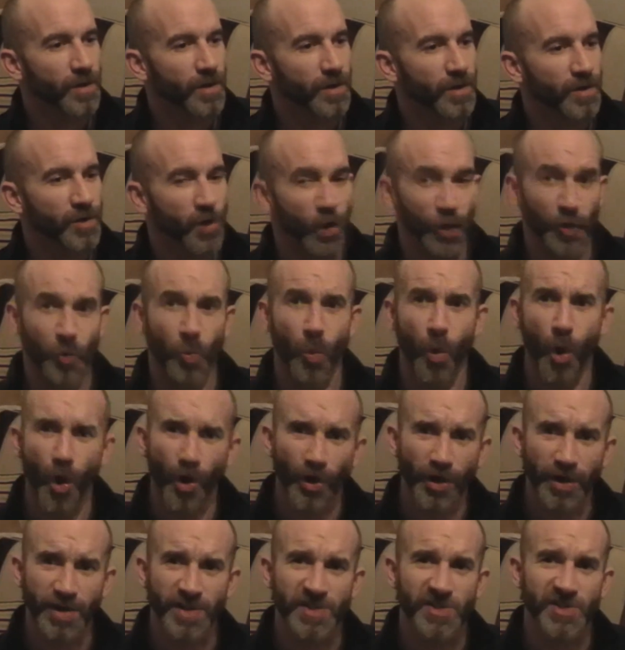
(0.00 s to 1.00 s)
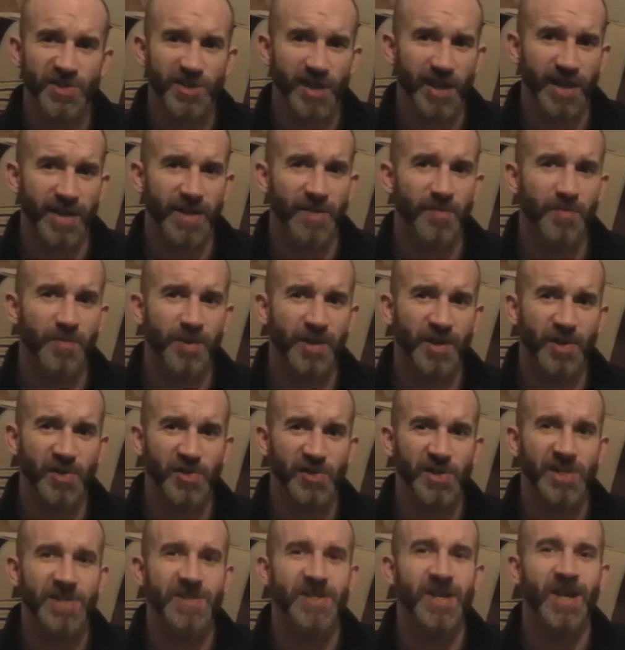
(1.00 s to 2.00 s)
got a walking stick because
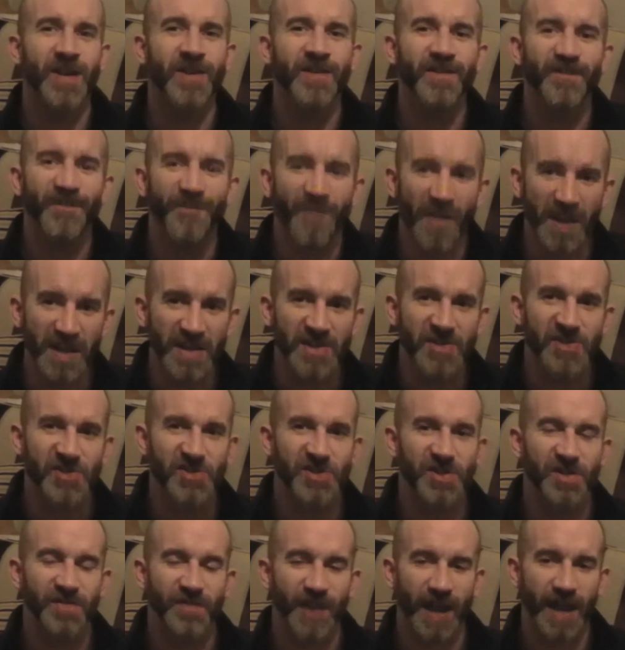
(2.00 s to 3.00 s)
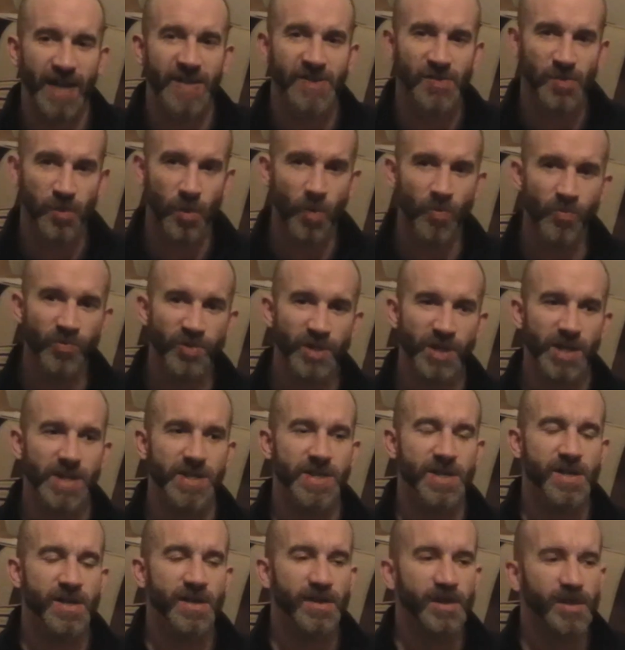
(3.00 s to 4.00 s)
he's convinced that he's wounded.
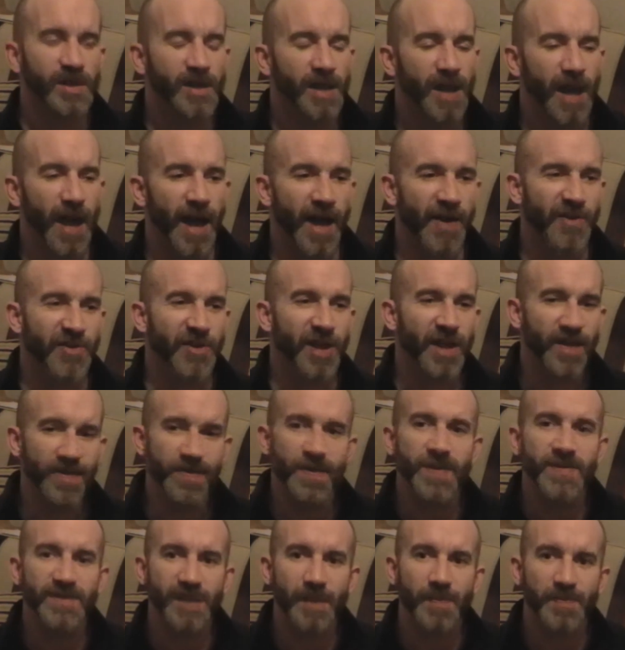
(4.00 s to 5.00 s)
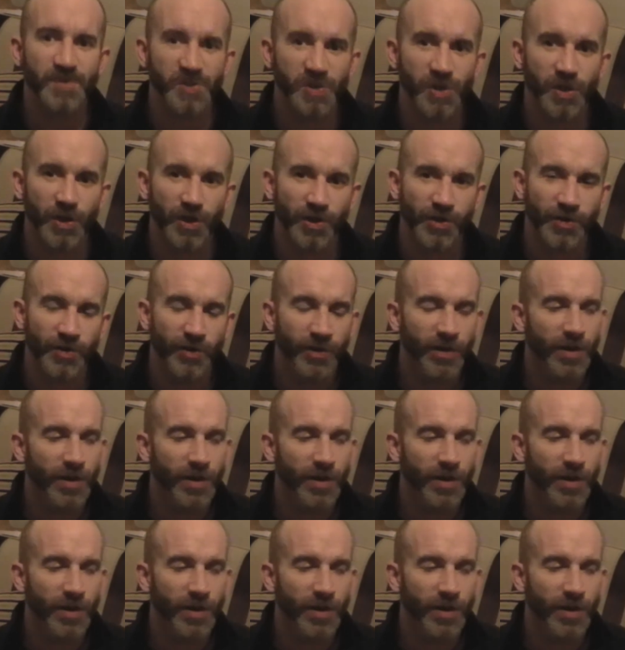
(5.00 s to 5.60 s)
And in this episode,